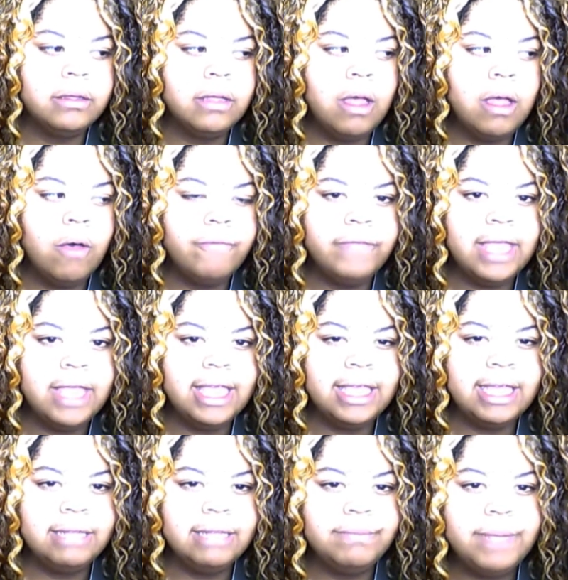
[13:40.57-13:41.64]
Hopefully you can
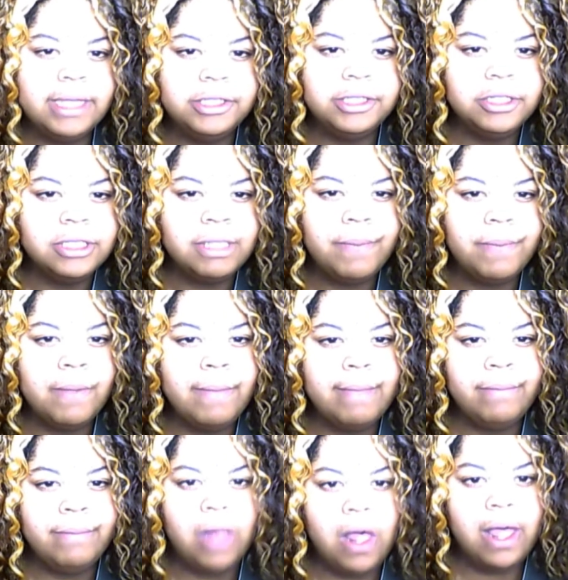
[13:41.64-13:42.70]
get pictures up on my
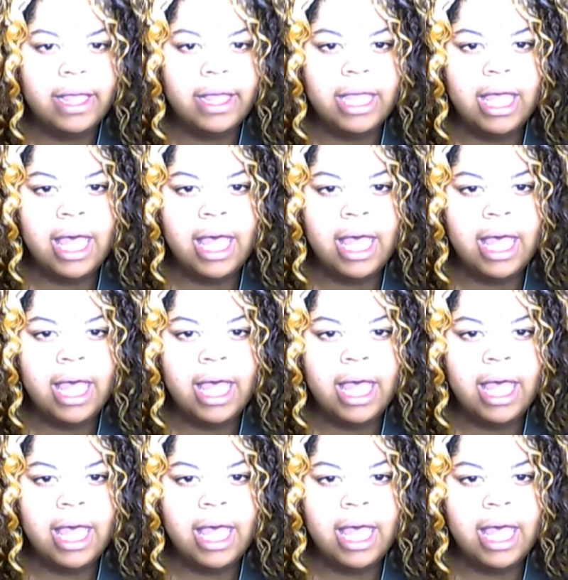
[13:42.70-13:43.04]
blog,